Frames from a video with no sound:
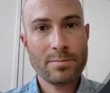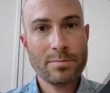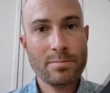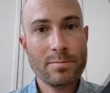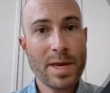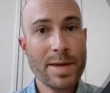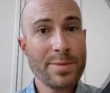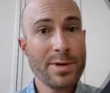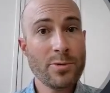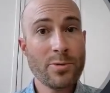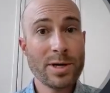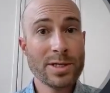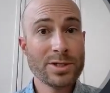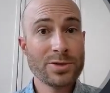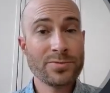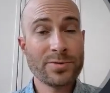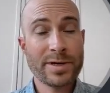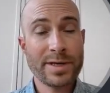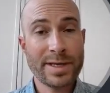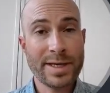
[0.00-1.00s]
Maybe
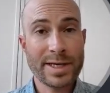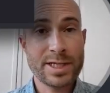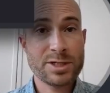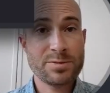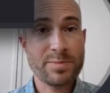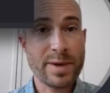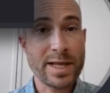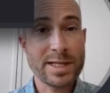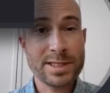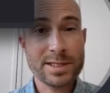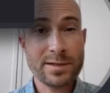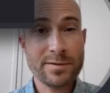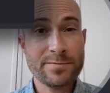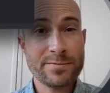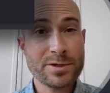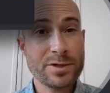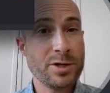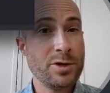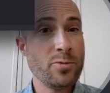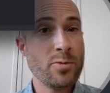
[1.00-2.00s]
one's really
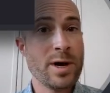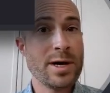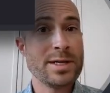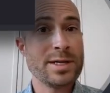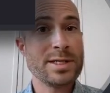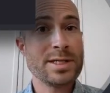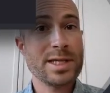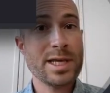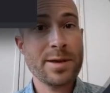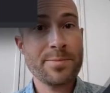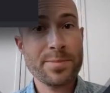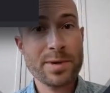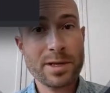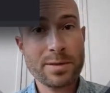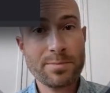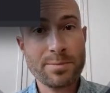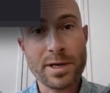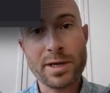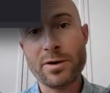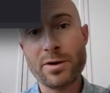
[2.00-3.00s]
expensive so you want to skip
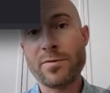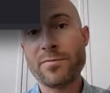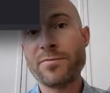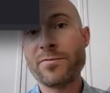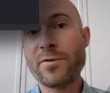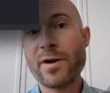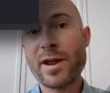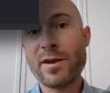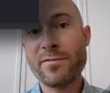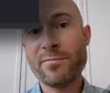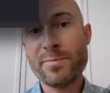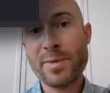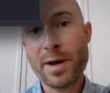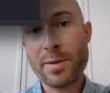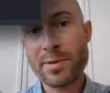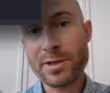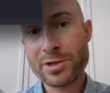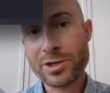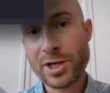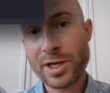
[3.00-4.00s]
it, but you're afraid of
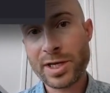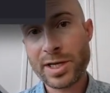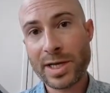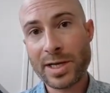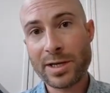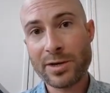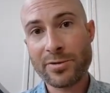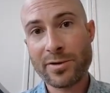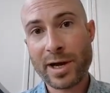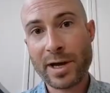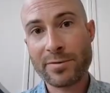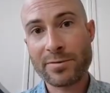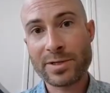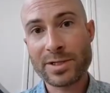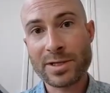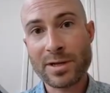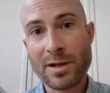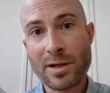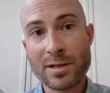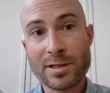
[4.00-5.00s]
publishing an incorrect
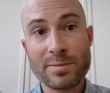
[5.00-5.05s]
result,